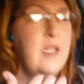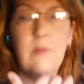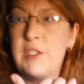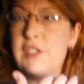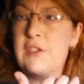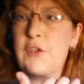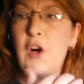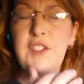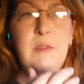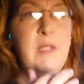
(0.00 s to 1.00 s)
which is
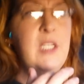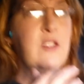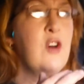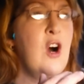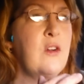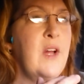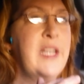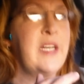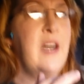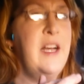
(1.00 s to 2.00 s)
causing me to talk
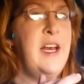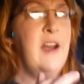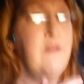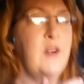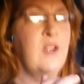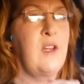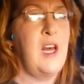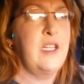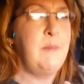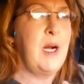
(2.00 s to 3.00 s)
like I have a
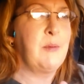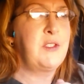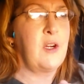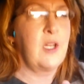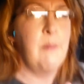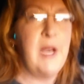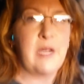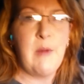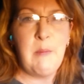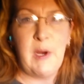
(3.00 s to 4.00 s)
lollipop stuck in the back
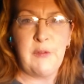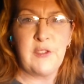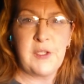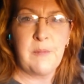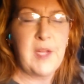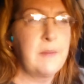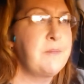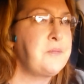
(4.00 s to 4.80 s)
of my mouth or something.